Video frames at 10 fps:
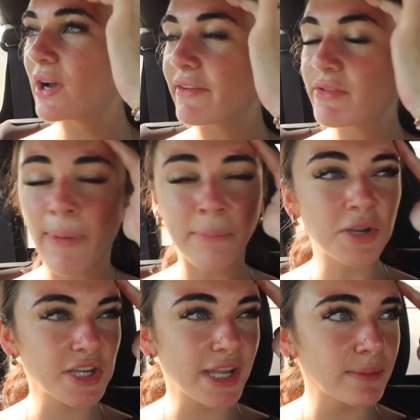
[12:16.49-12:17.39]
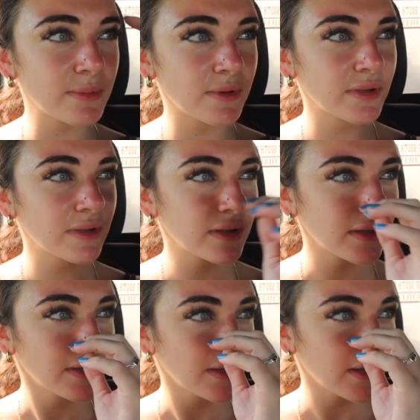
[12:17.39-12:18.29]
have a membership?
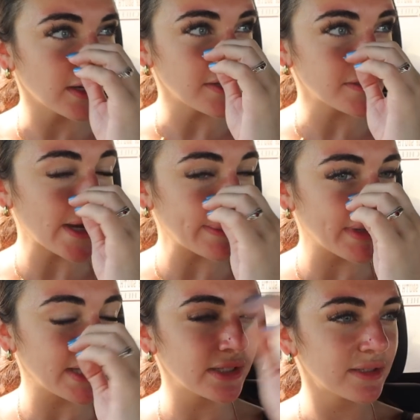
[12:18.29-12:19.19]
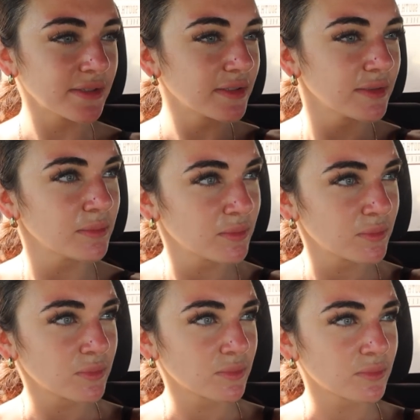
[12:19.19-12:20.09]
Yeah. Or you just drop it? Well, I
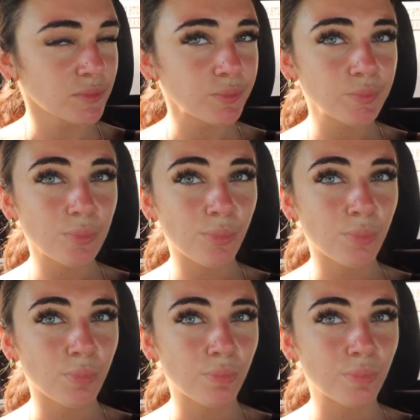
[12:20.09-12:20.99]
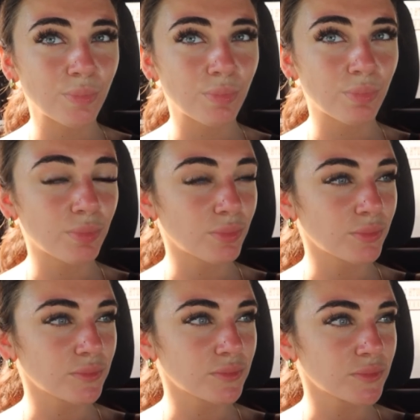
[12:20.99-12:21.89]
did like the three month thing
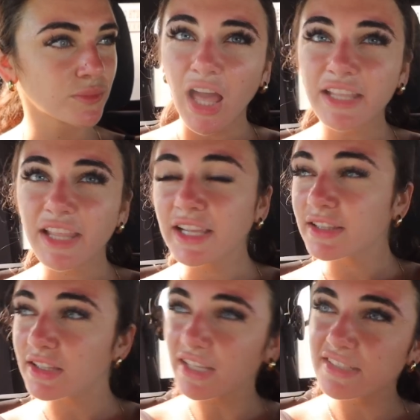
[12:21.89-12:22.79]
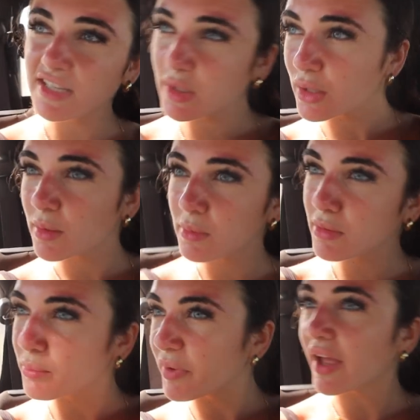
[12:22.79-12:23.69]
I like liked it,
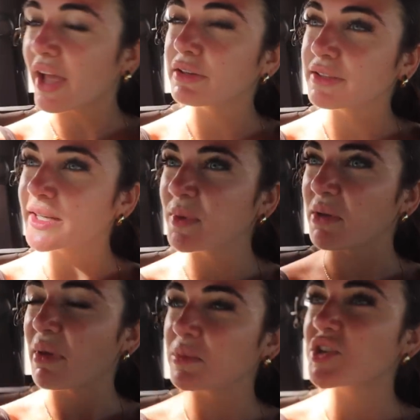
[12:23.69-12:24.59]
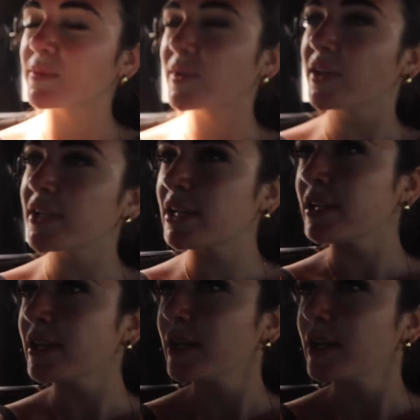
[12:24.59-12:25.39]
but I don't think I'll be a membership girly.